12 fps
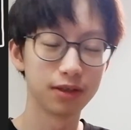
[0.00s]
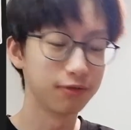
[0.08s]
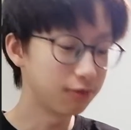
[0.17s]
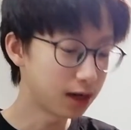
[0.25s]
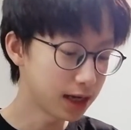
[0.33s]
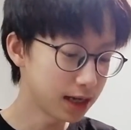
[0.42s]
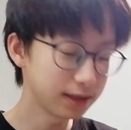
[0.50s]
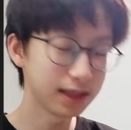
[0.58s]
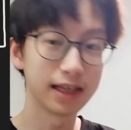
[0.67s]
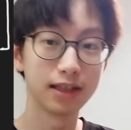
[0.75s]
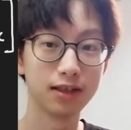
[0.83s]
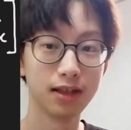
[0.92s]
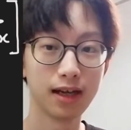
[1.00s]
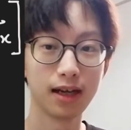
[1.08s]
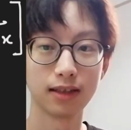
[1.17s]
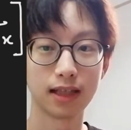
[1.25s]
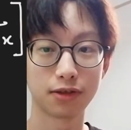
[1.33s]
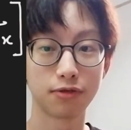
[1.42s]
1 and
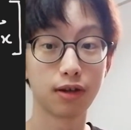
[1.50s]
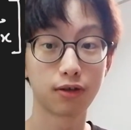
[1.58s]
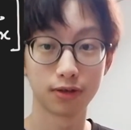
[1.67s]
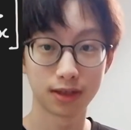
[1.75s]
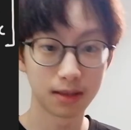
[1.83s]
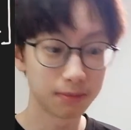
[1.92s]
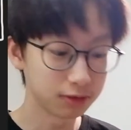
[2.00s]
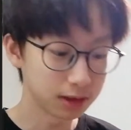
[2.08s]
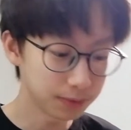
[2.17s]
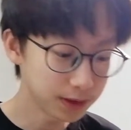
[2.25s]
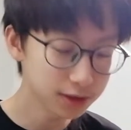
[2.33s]
attached to the constant multiple.